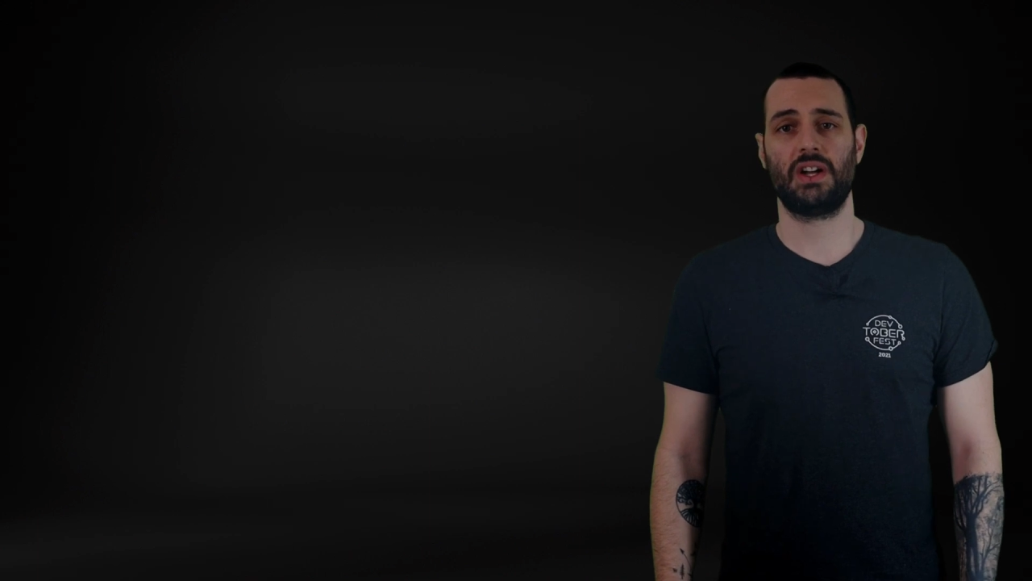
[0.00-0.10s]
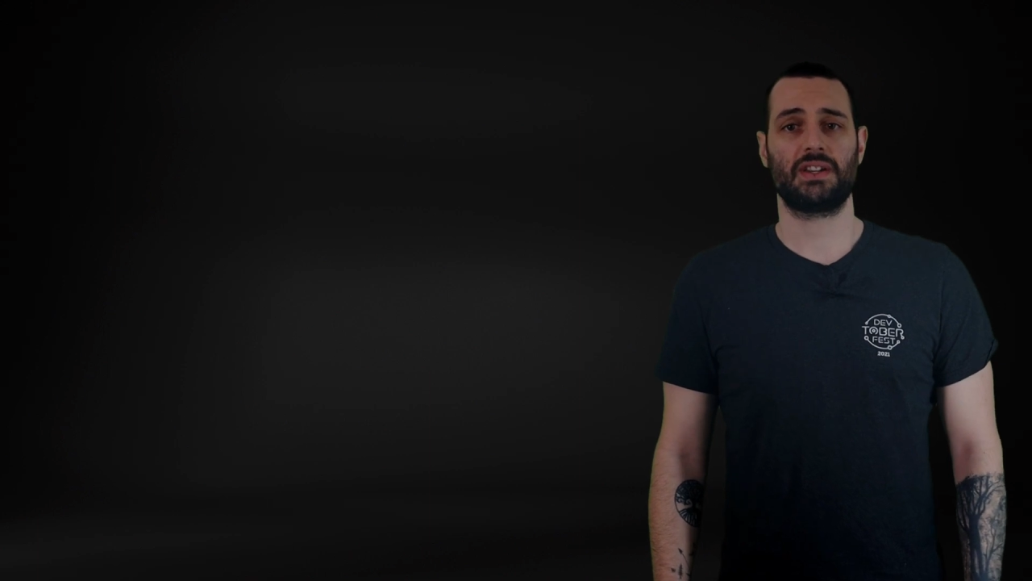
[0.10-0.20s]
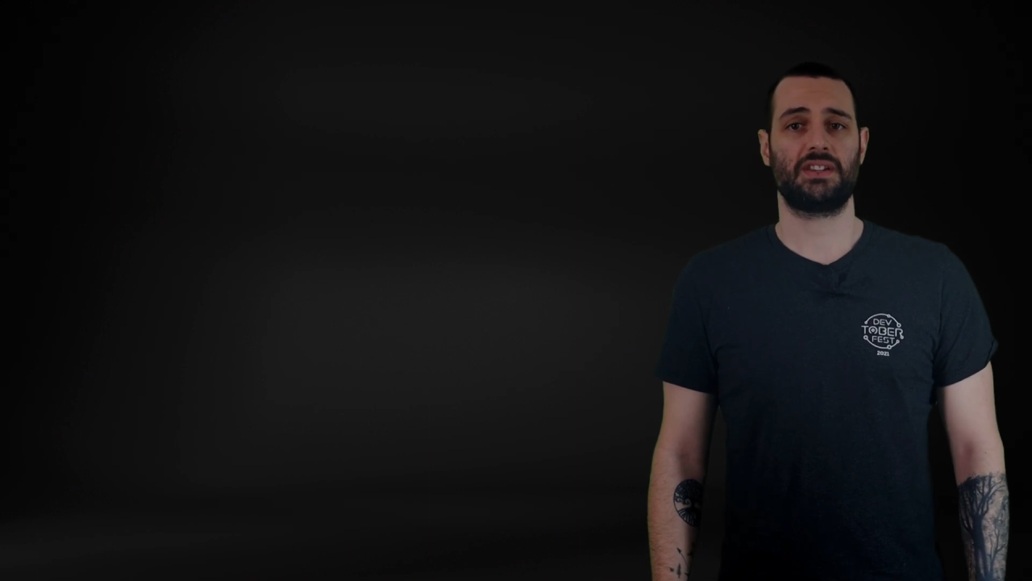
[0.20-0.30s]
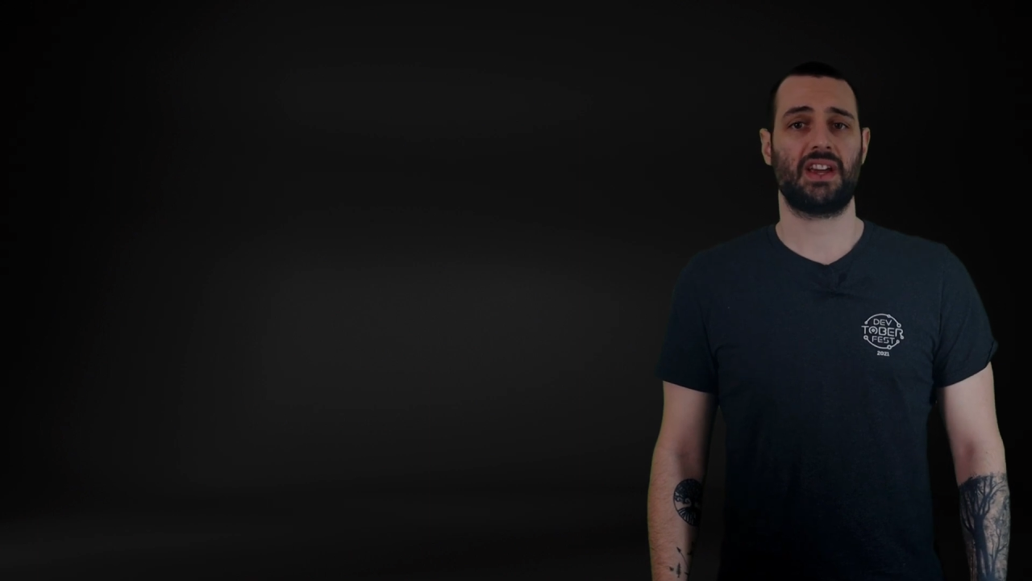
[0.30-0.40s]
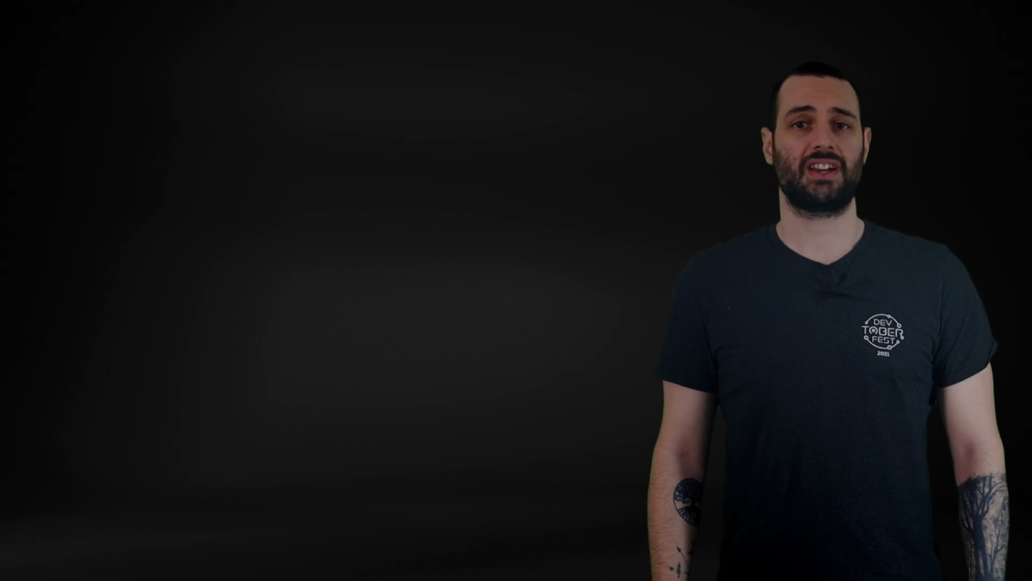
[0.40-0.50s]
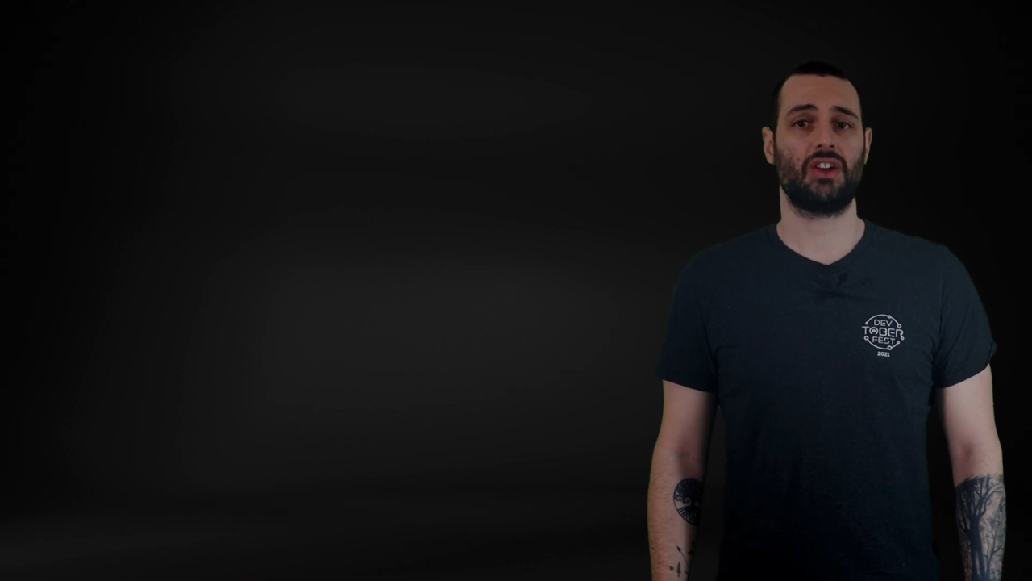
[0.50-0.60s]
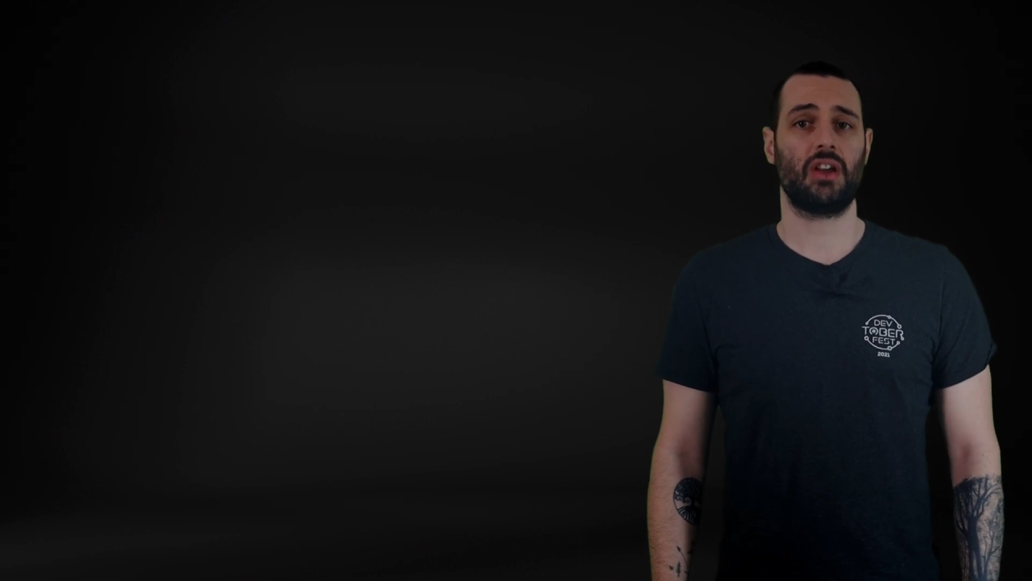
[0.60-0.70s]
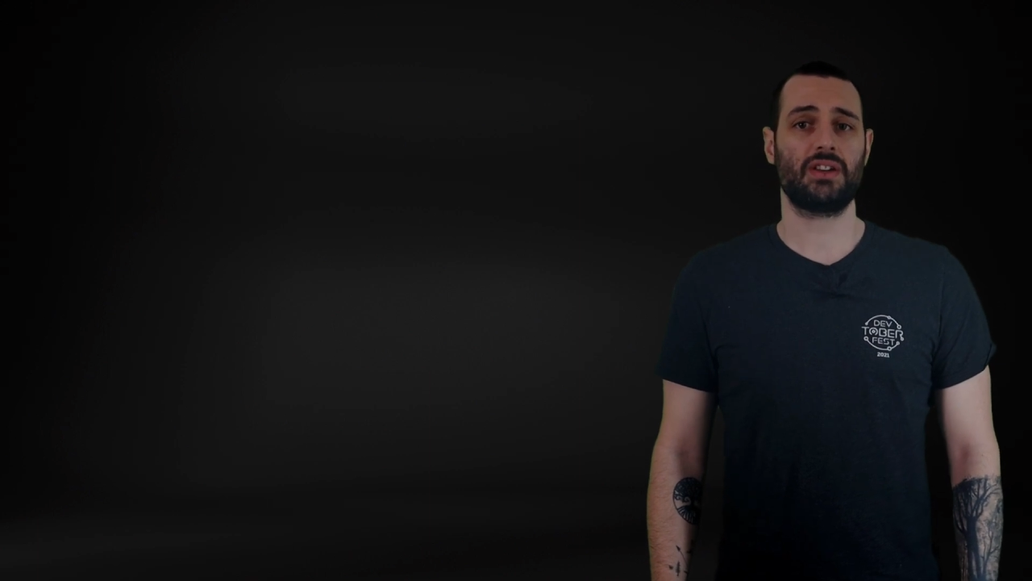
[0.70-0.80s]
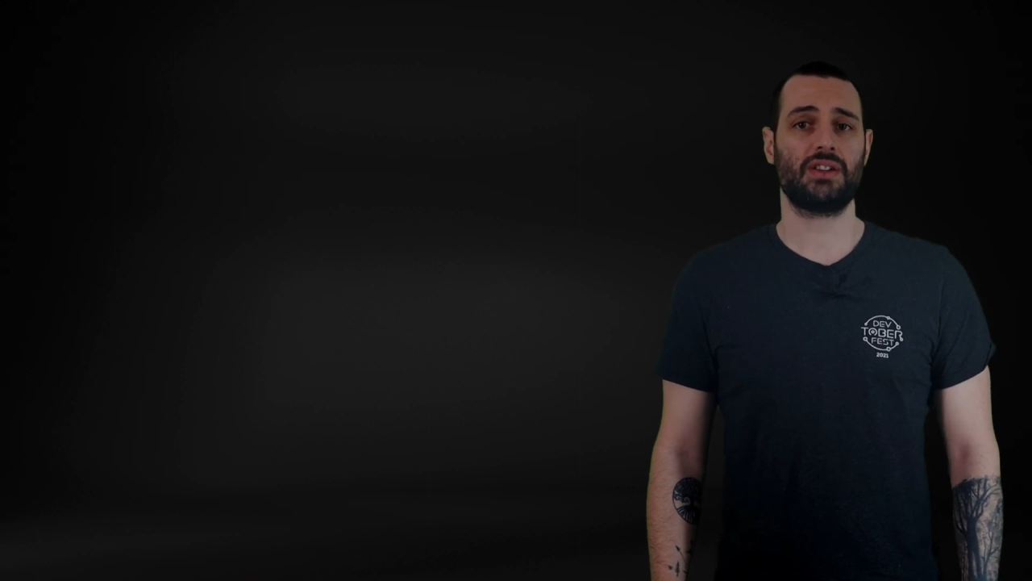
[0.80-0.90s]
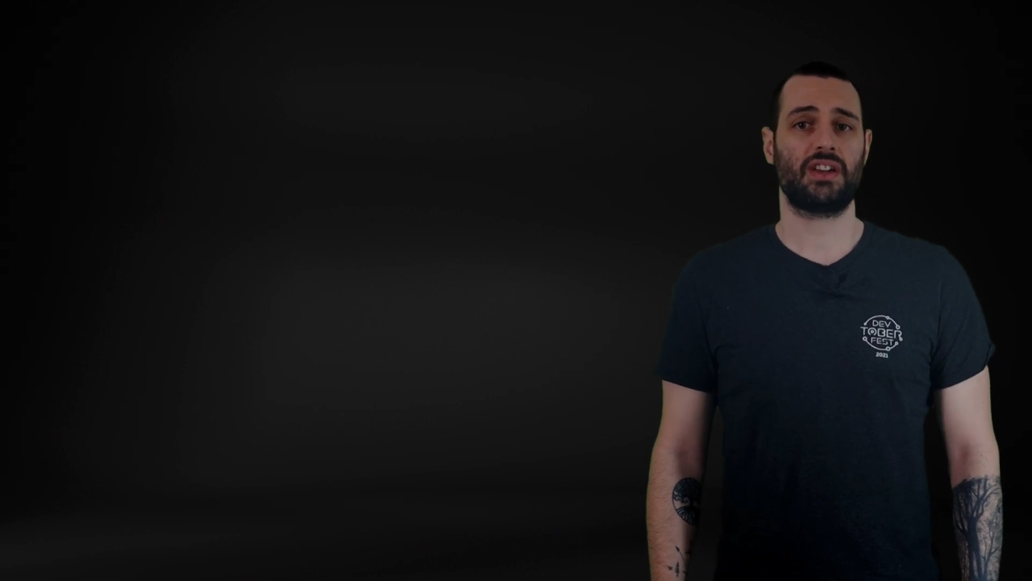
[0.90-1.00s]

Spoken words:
The technology